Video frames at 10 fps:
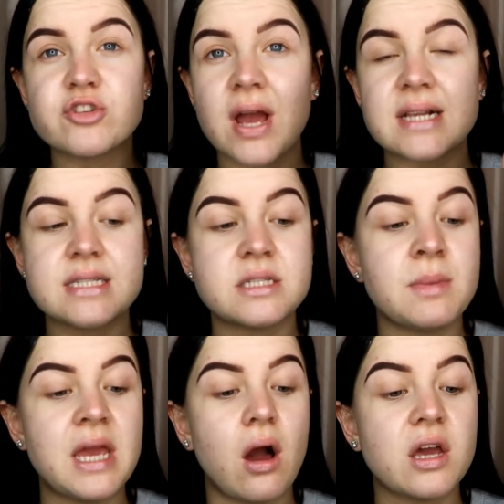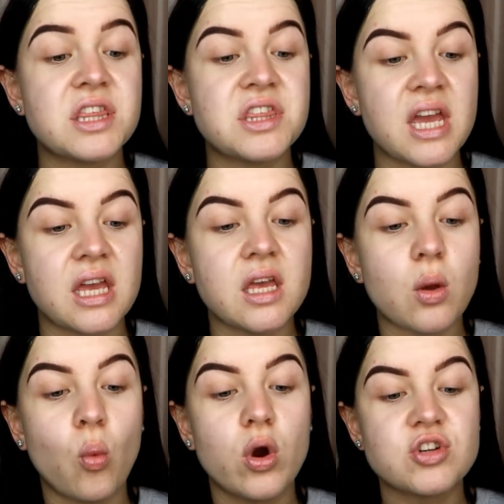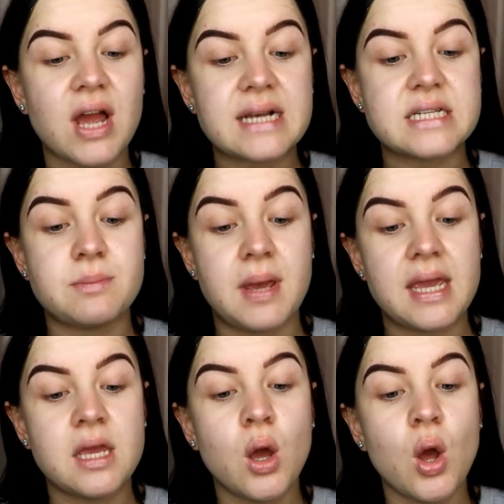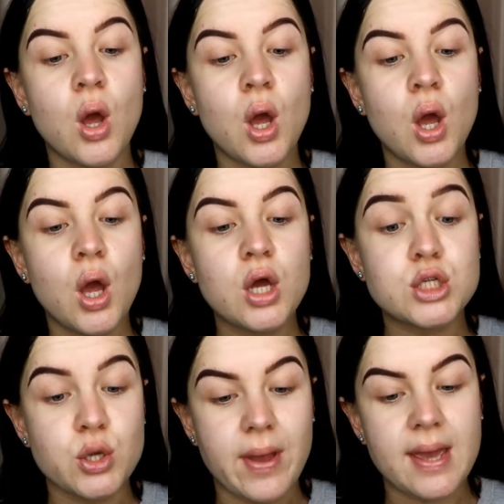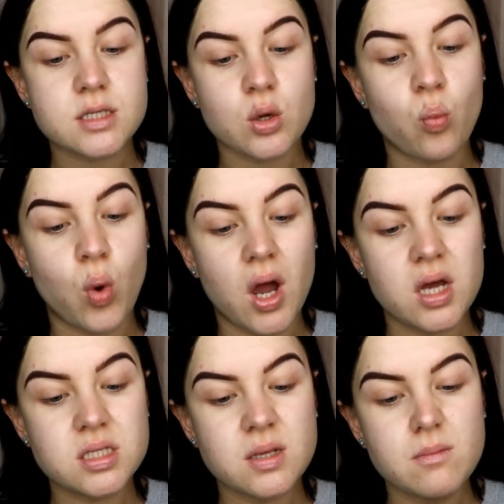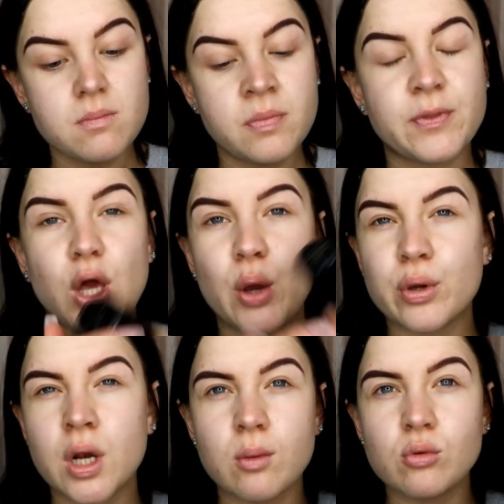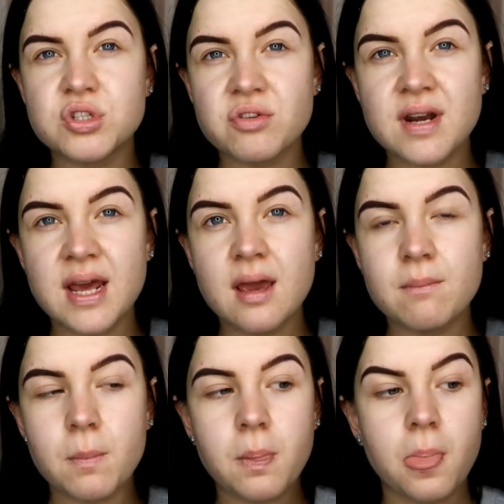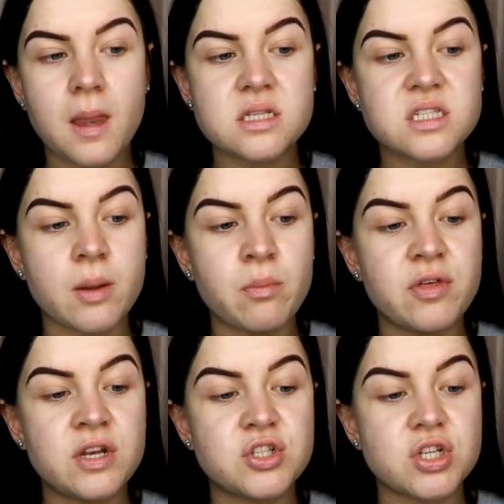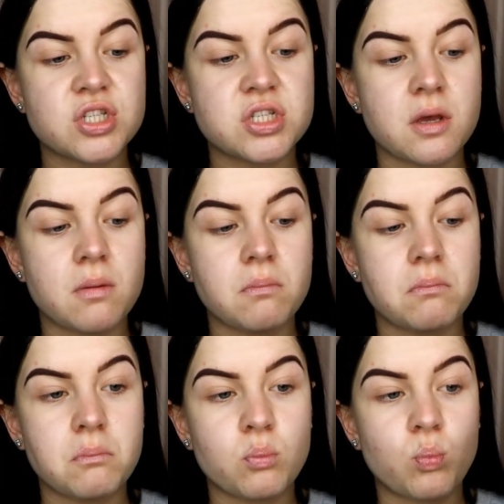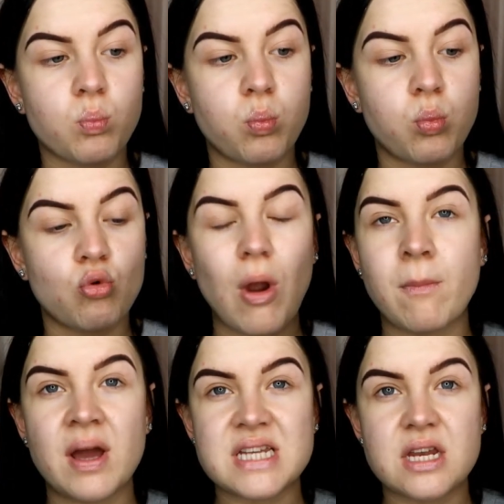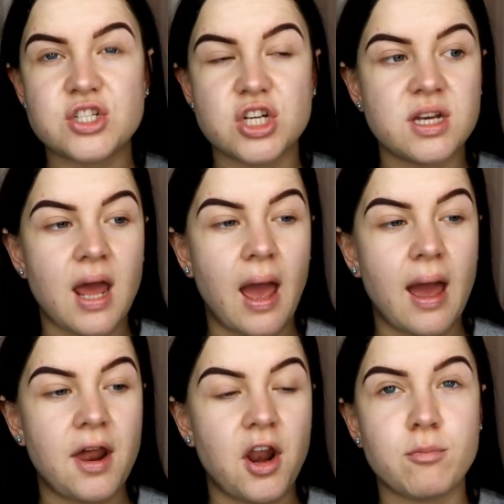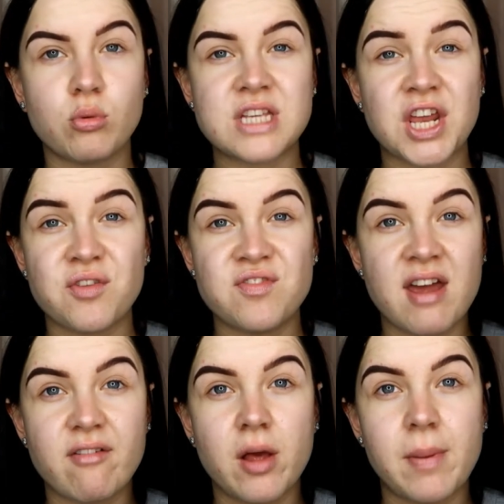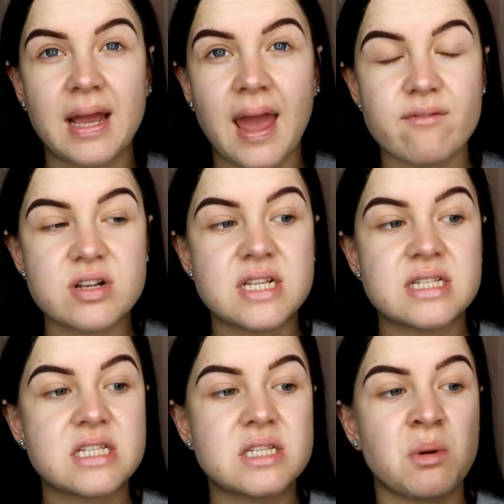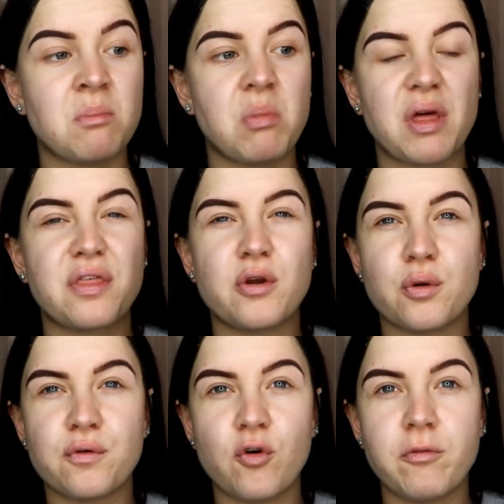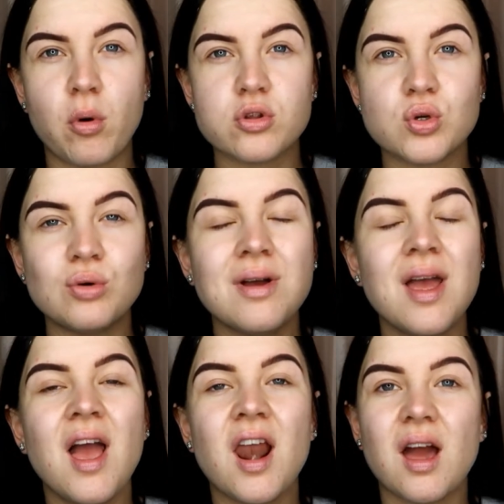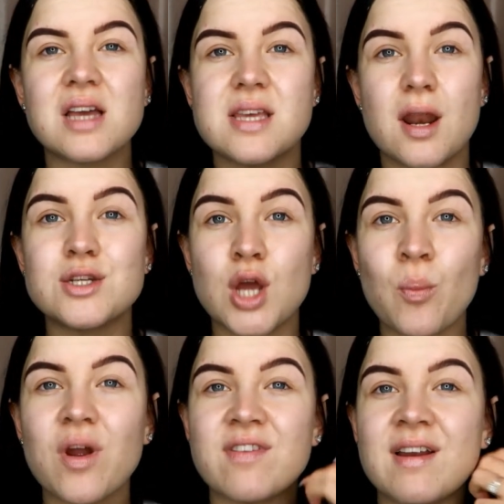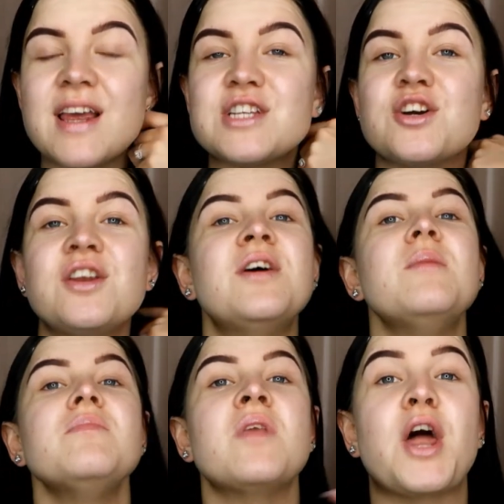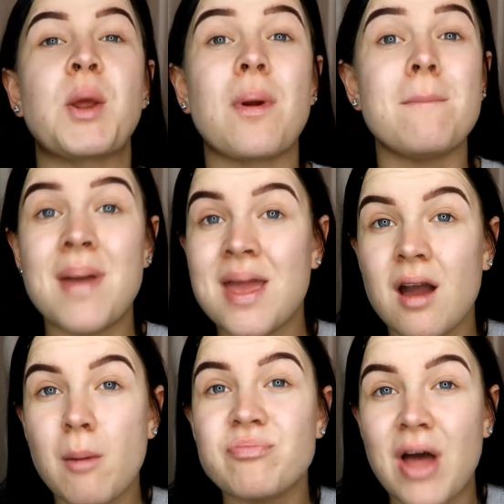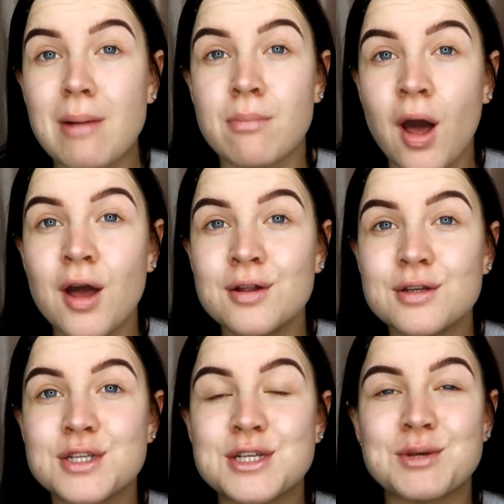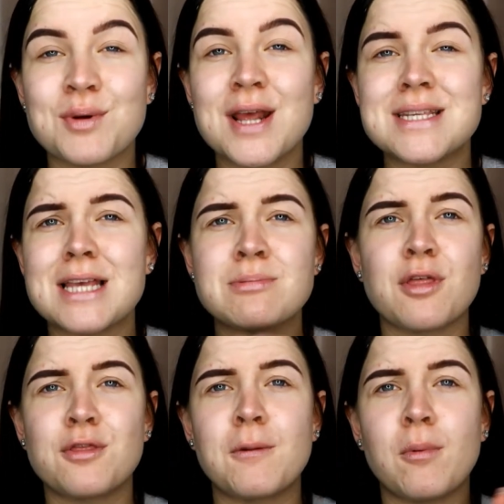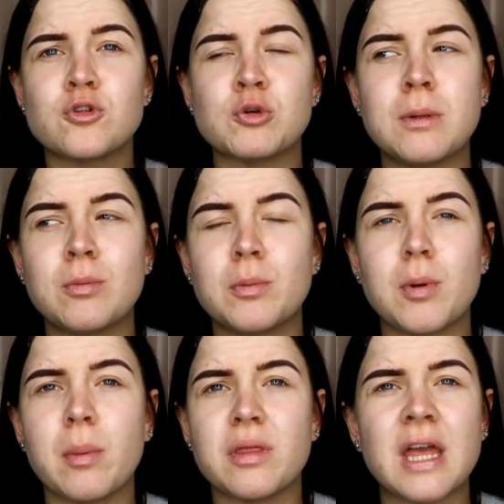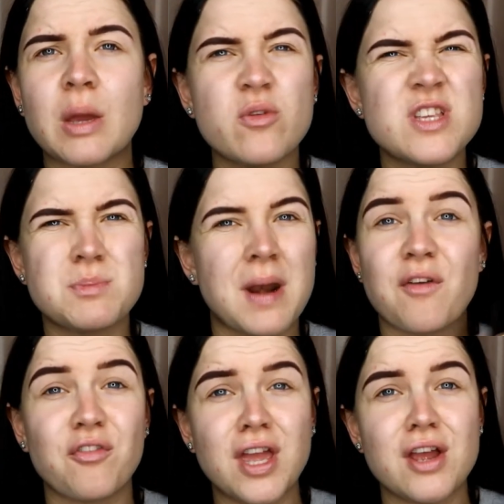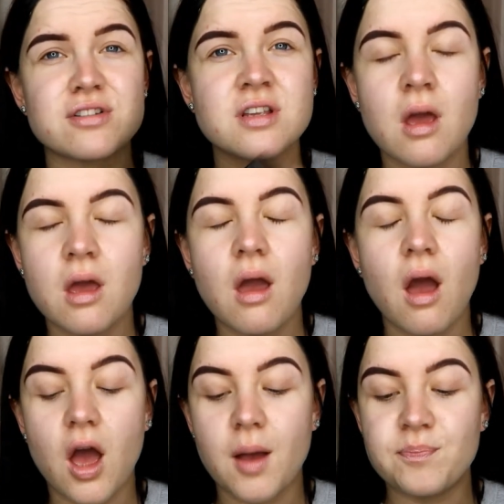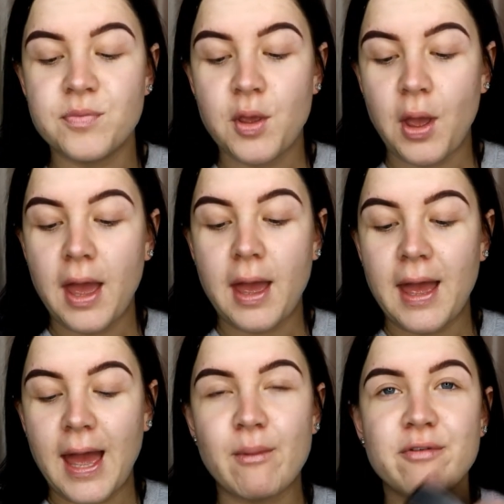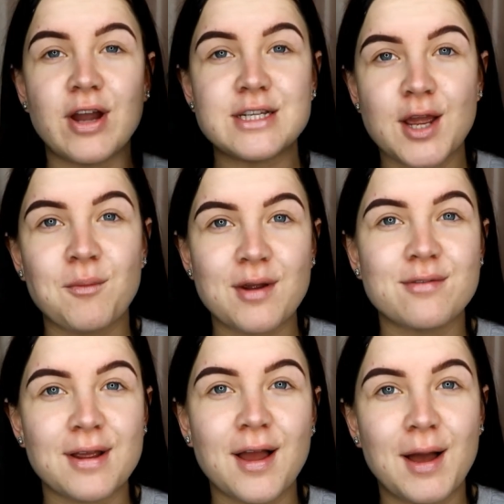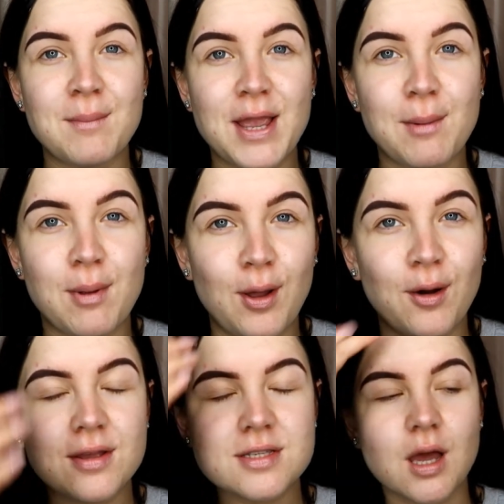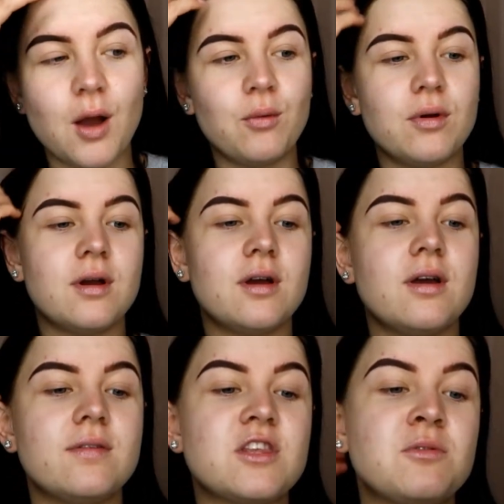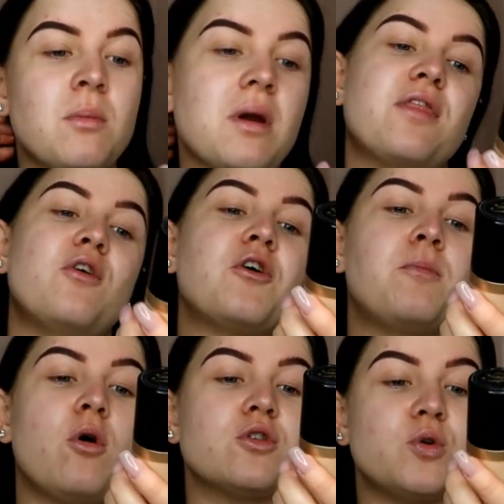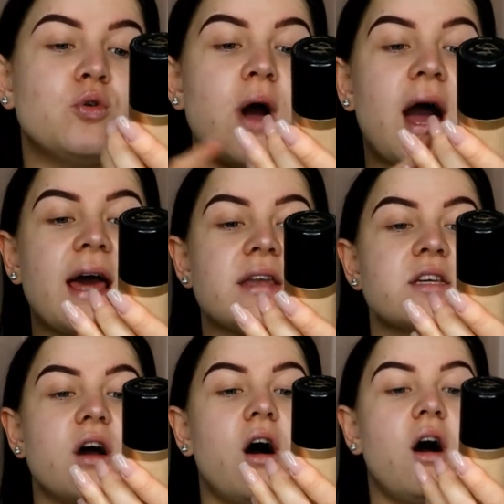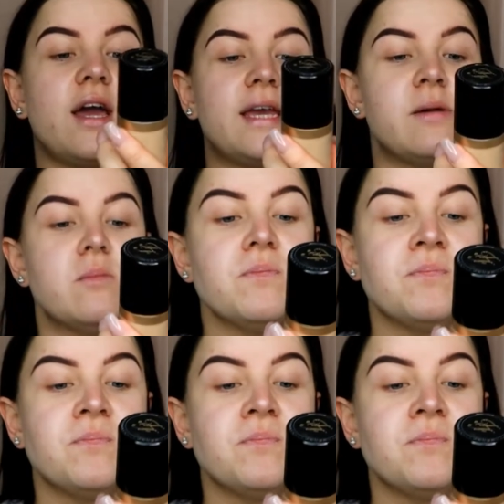attracted to me. I think what attracted me to it was the coconut water in it. Something just grabbed my attention and I bought it, and I've never looked back ever since. This is my, my third or fourth bottle. Like I said, I don't wear foundation, I don't wear makeup that much, so when I say it's my third bottle, people probably think, well, this has been out for years. Um, however, I don't wear uh, makeup a lot, so this is on my third bottle, and I